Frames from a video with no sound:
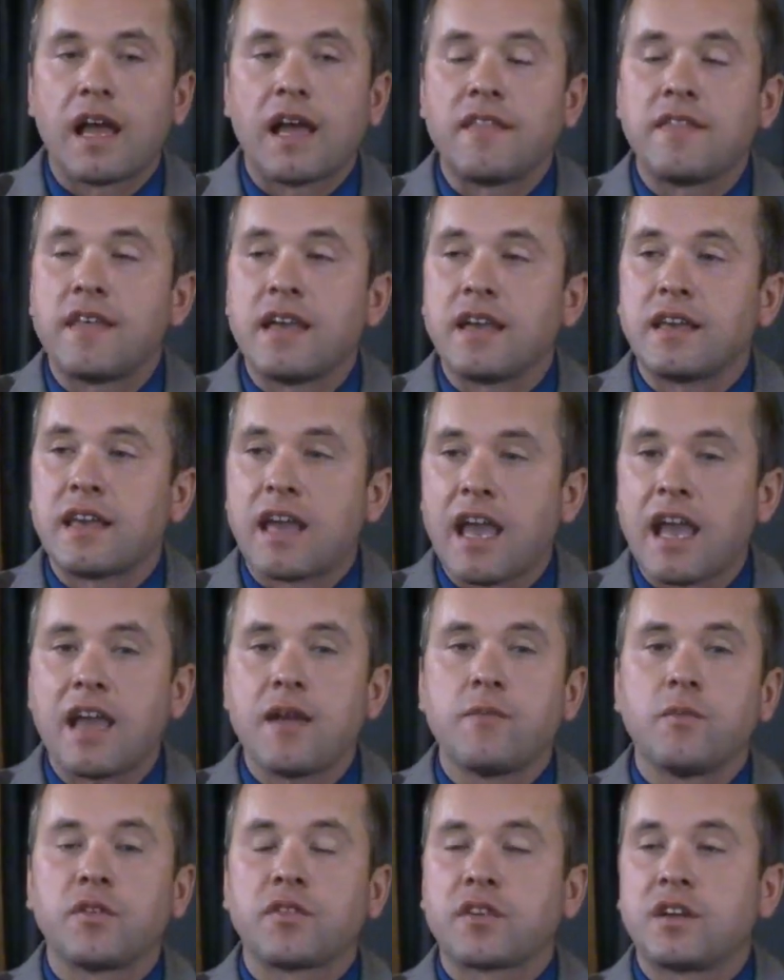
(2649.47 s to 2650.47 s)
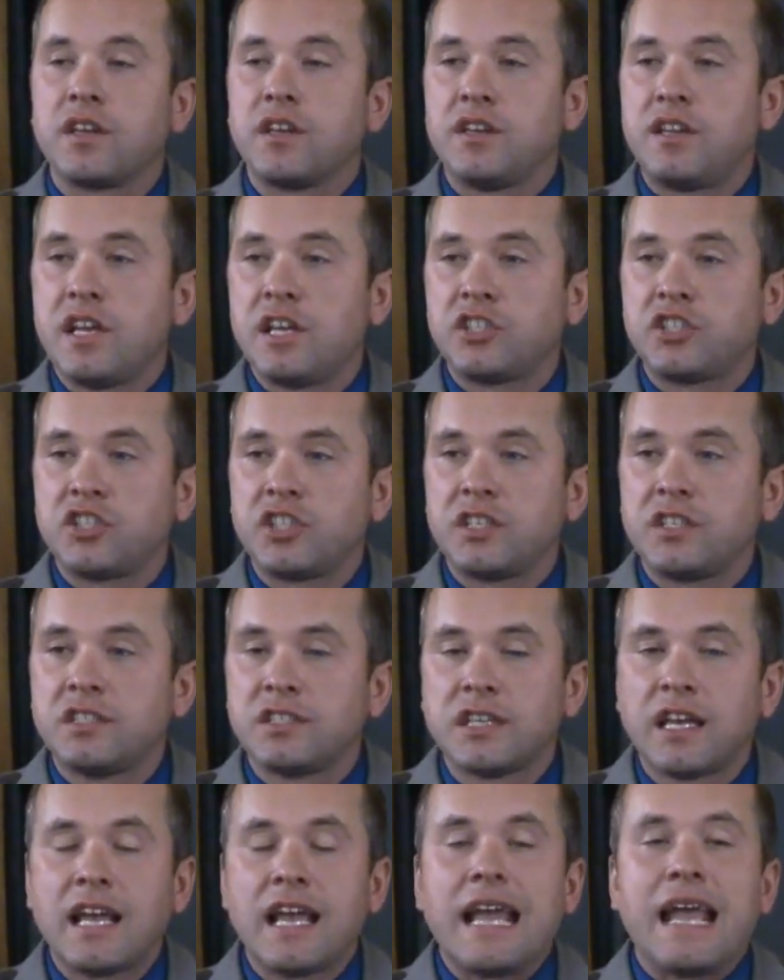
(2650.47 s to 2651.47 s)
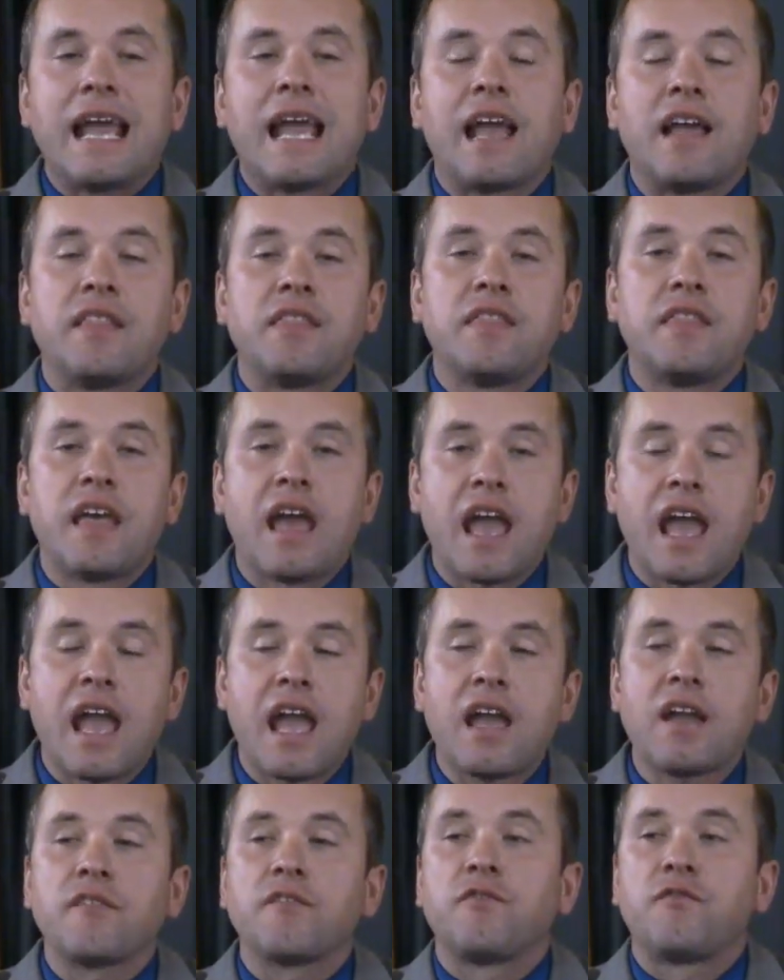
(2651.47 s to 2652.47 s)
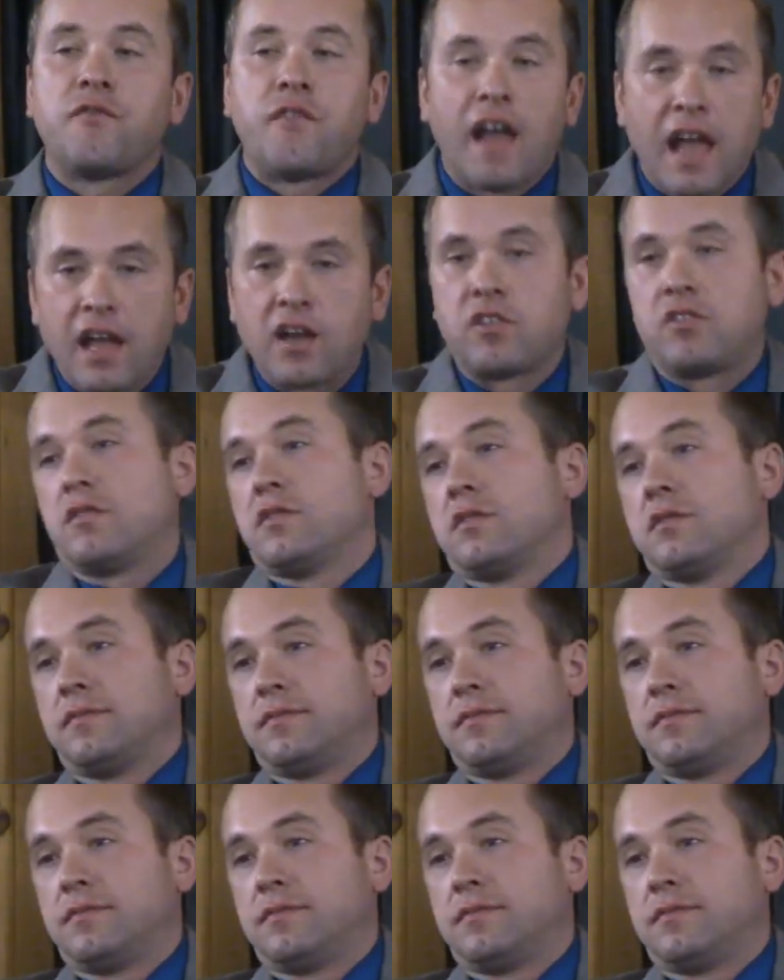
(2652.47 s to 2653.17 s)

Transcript: and they came with conditions, and they failed